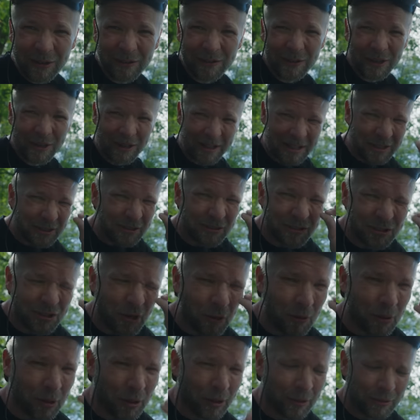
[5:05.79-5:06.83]
over there, like
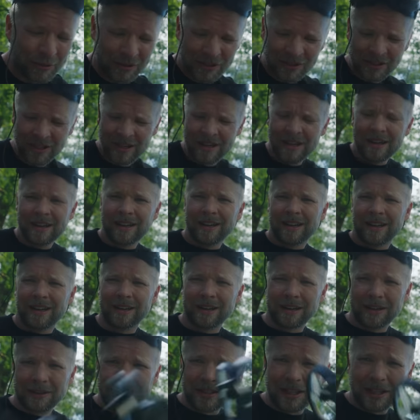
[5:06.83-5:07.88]
so close. I'm
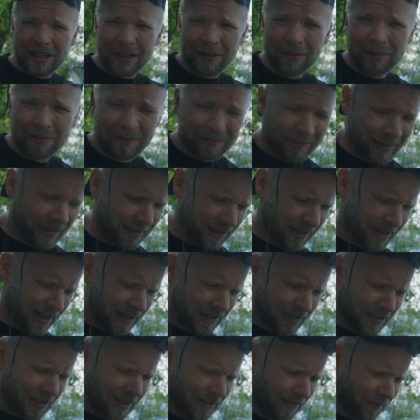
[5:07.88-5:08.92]
gonna take out the
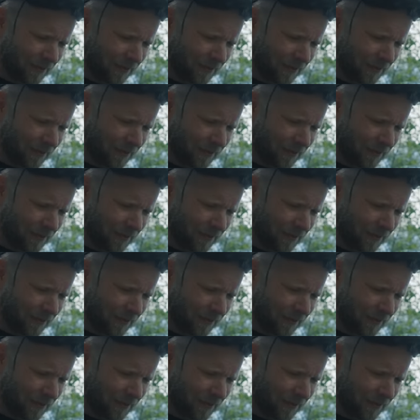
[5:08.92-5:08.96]
SD